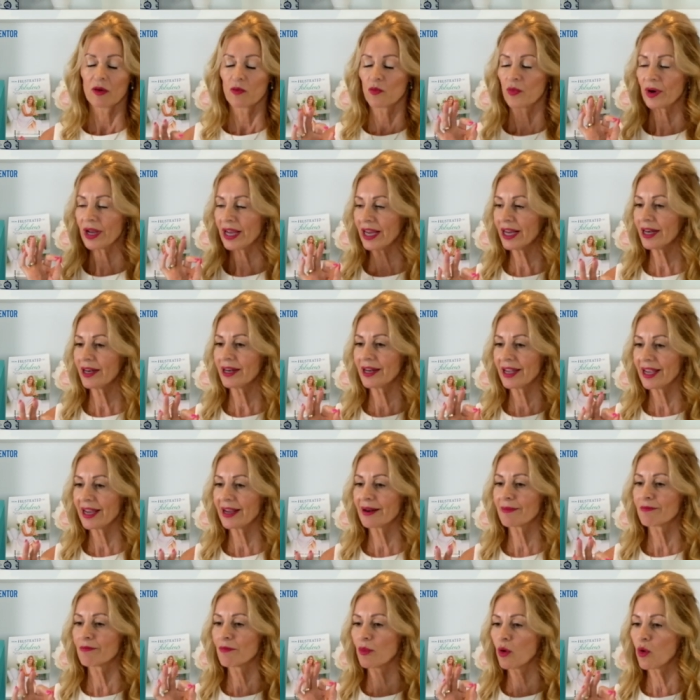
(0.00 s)
We
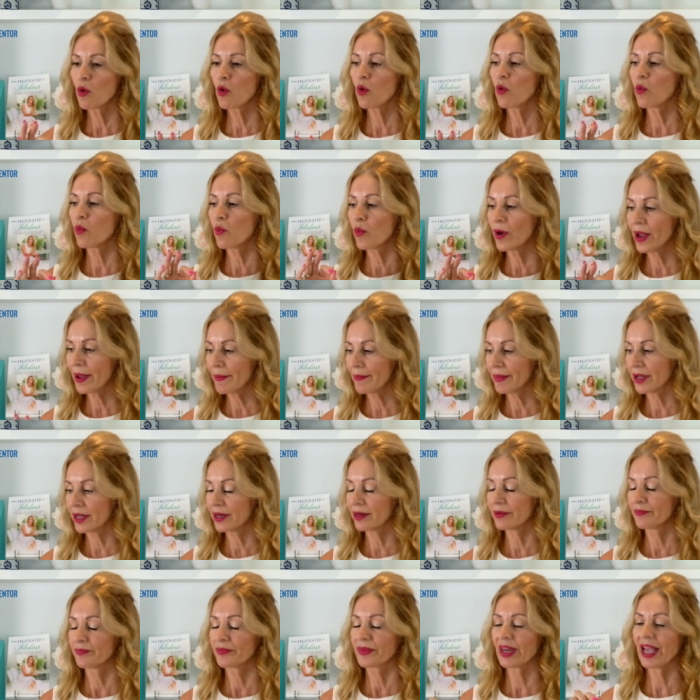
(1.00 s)
need more
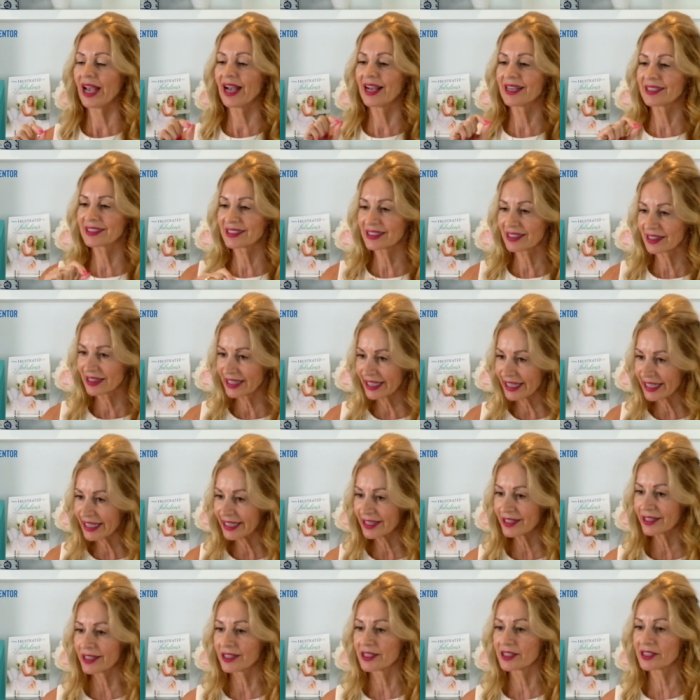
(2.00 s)
women as
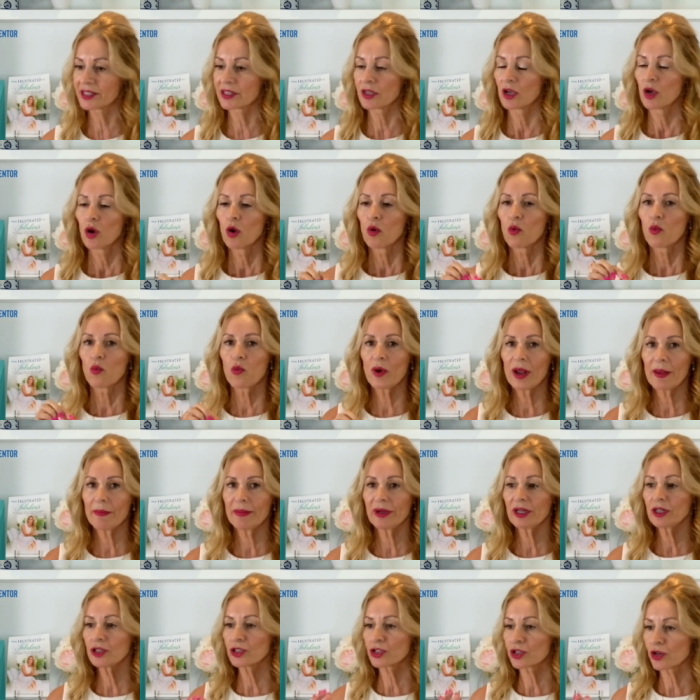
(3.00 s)
leaders,
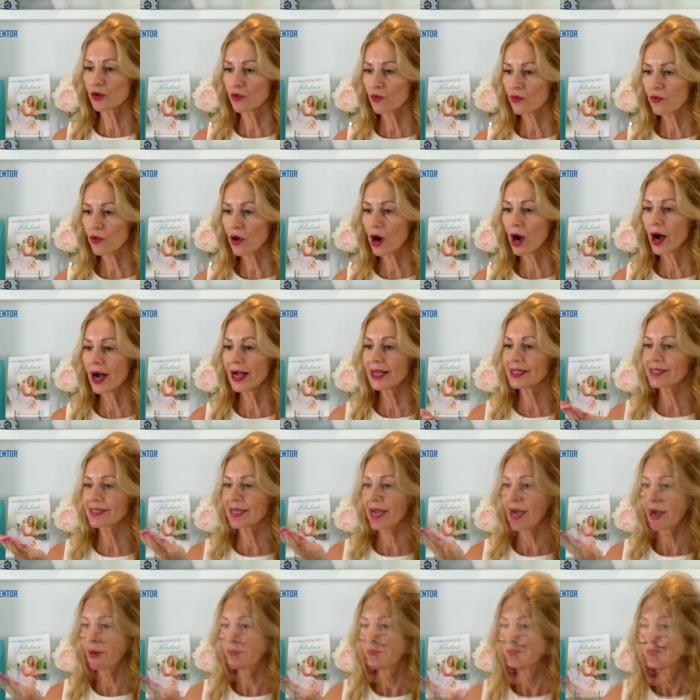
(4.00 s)
women to rise
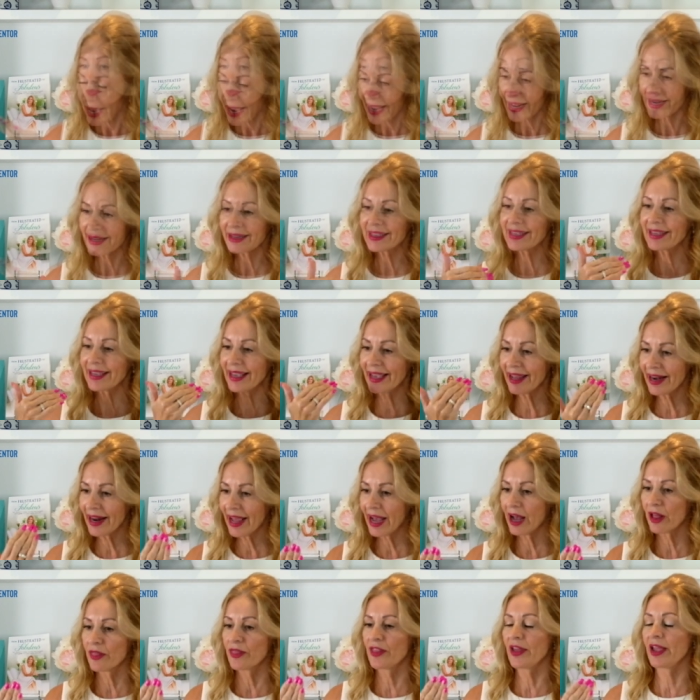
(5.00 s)
up and get
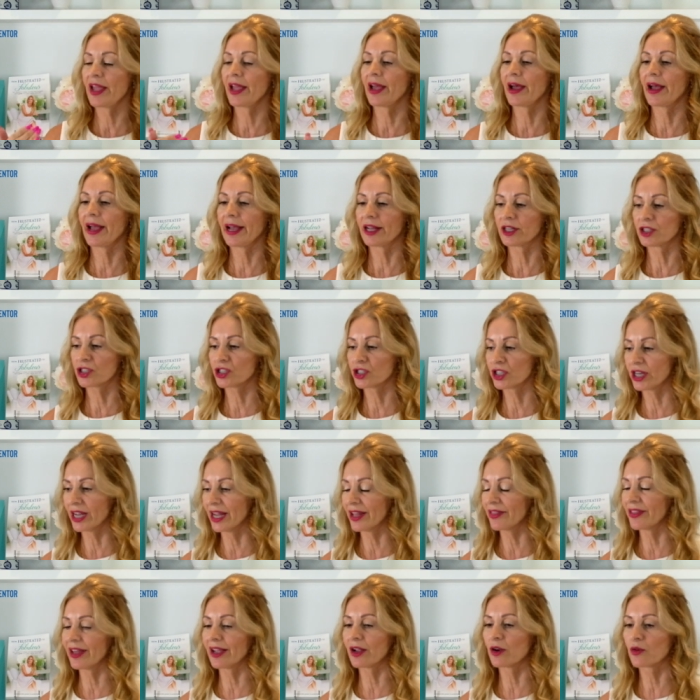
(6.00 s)
out there and
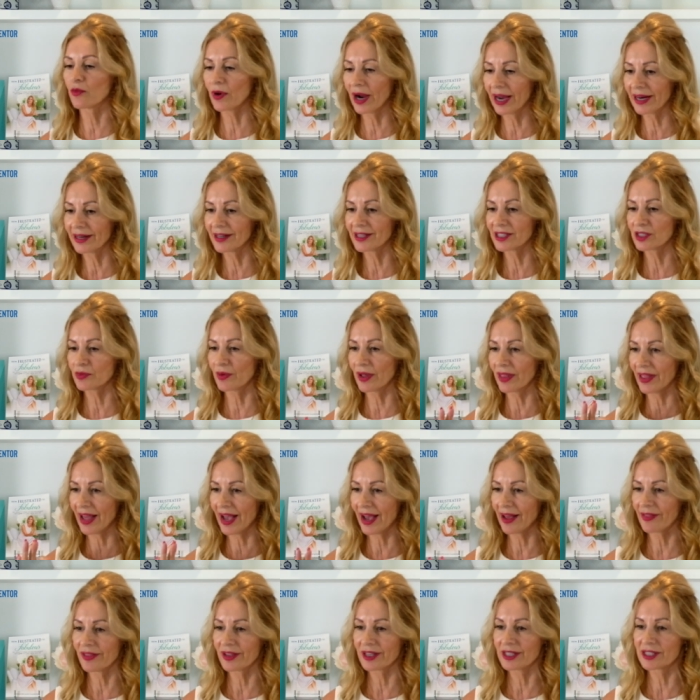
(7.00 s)
share their greatness with
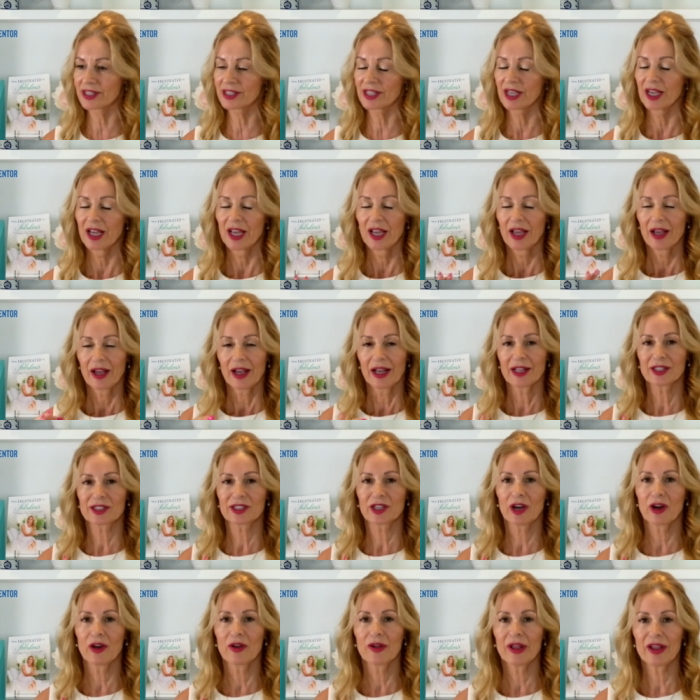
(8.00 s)
others. And
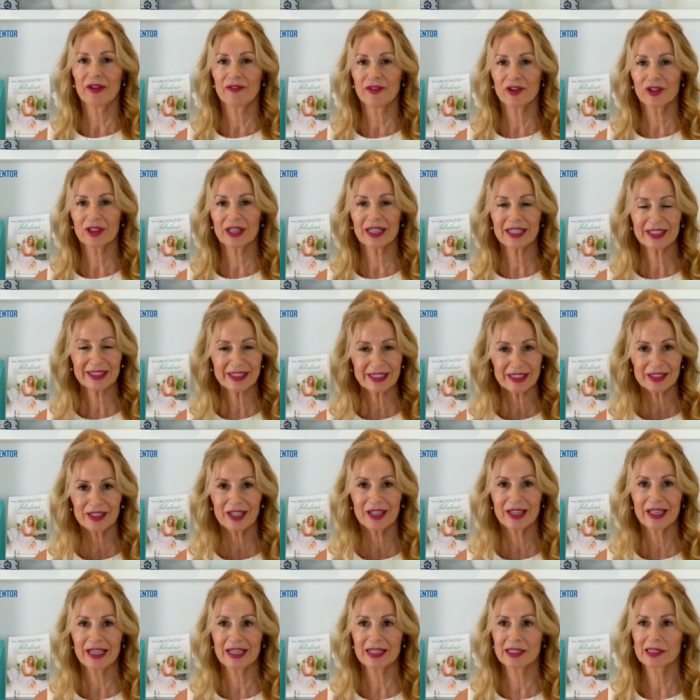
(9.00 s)
so, if you're listening
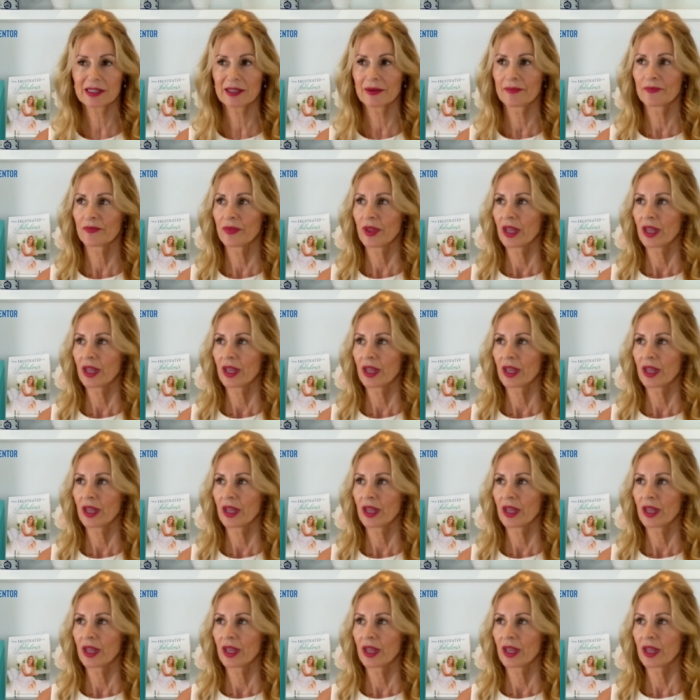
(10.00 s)
to this,